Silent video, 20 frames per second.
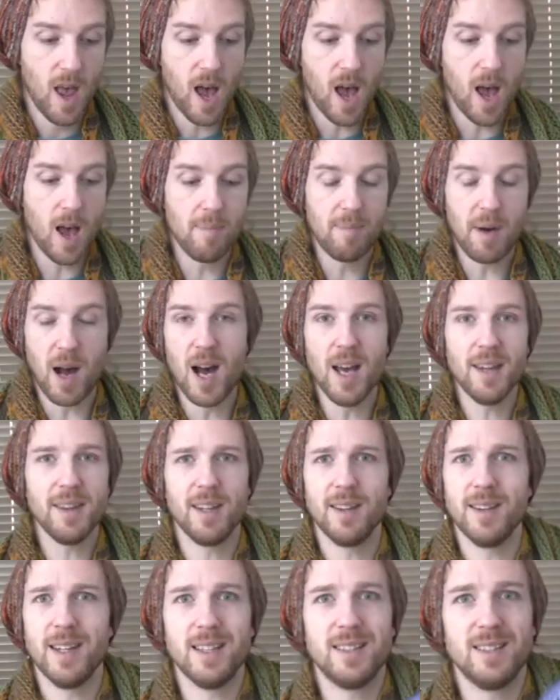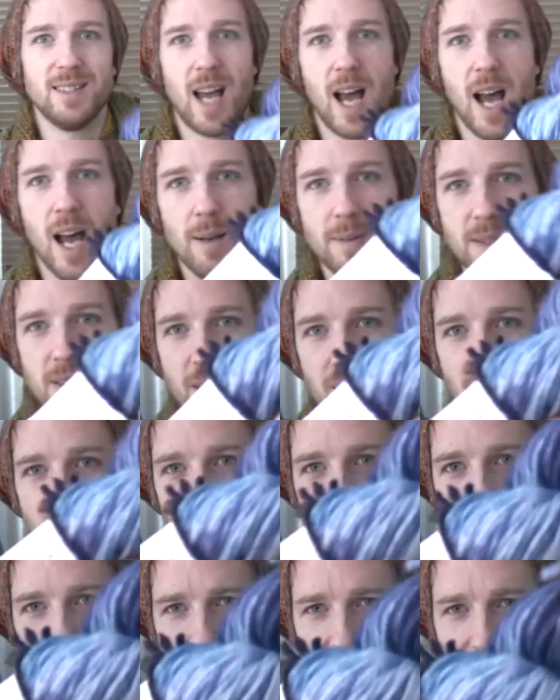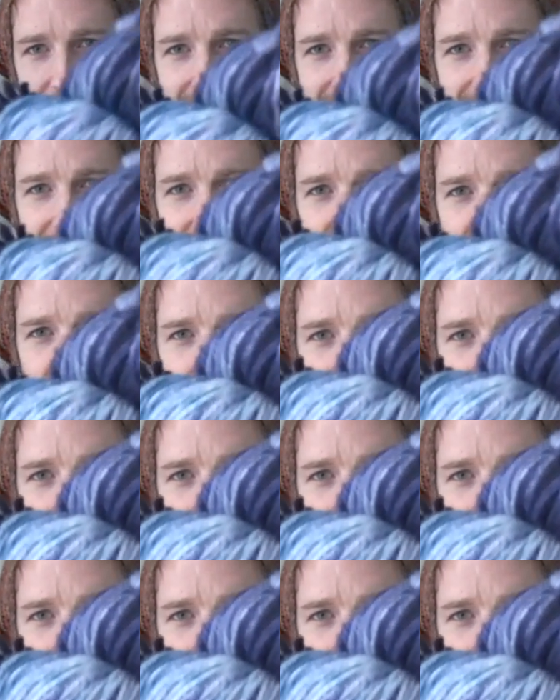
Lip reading: But I think this is absolutely gorgeous. This is kind